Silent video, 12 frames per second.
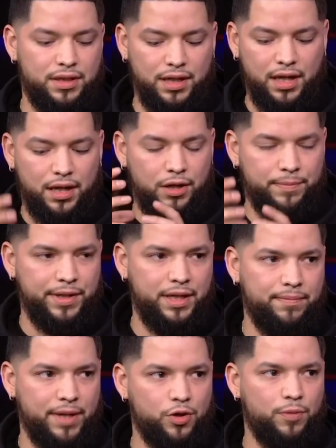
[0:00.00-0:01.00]
to
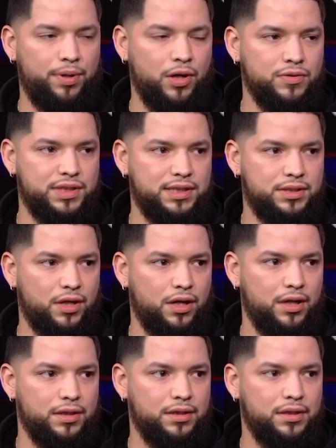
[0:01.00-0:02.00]
get metal poles
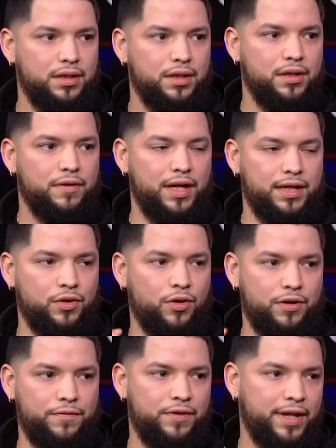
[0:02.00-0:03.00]
installed in
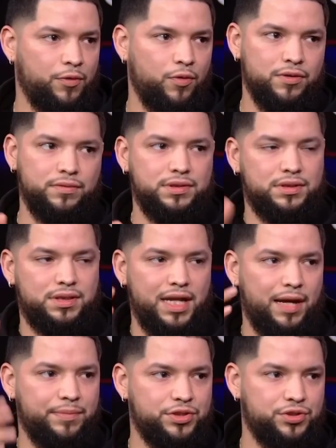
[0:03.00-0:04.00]
order for they won't
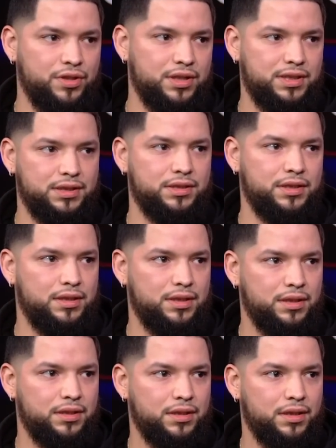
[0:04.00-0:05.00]
slam the trucks
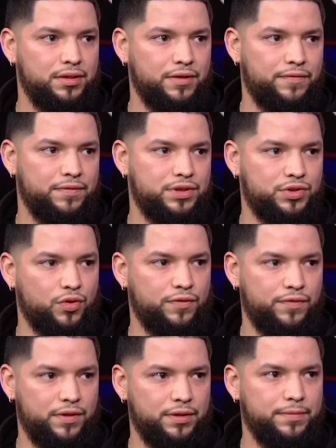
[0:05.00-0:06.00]
into the
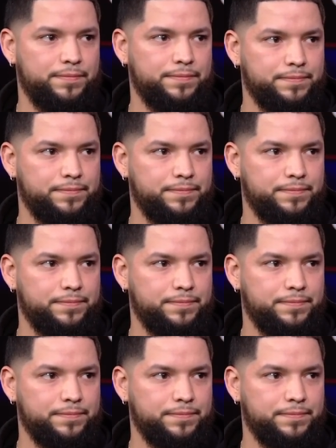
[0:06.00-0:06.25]
storefront.